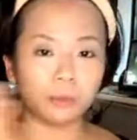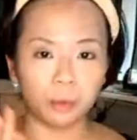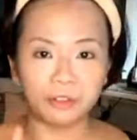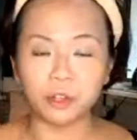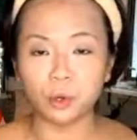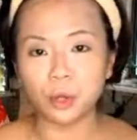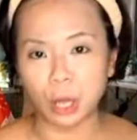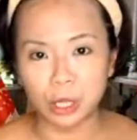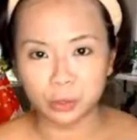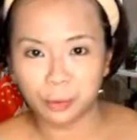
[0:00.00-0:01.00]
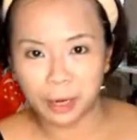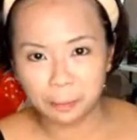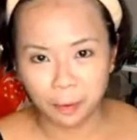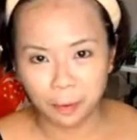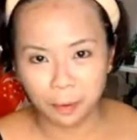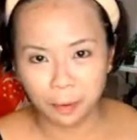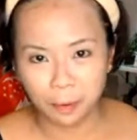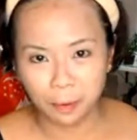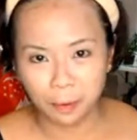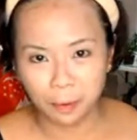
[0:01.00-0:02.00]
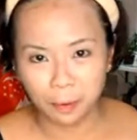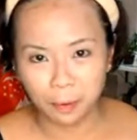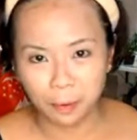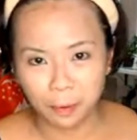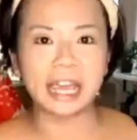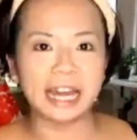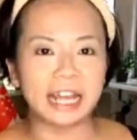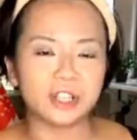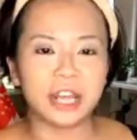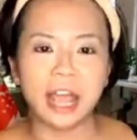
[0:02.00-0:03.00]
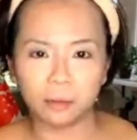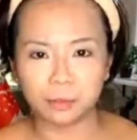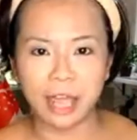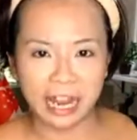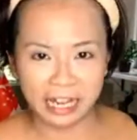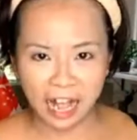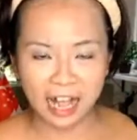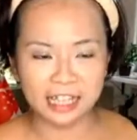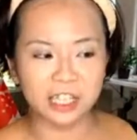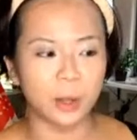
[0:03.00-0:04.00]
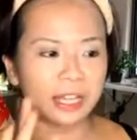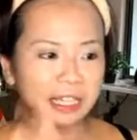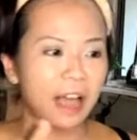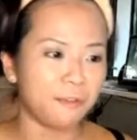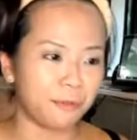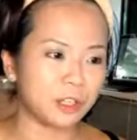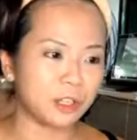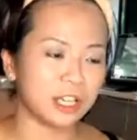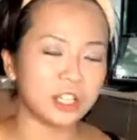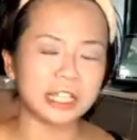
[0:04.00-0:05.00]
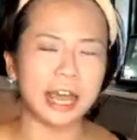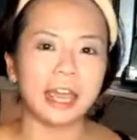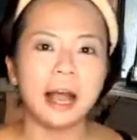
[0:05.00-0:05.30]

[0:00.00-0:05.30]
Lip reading: If you do your contouring properly, right, you can actually help to enhance your entire feature.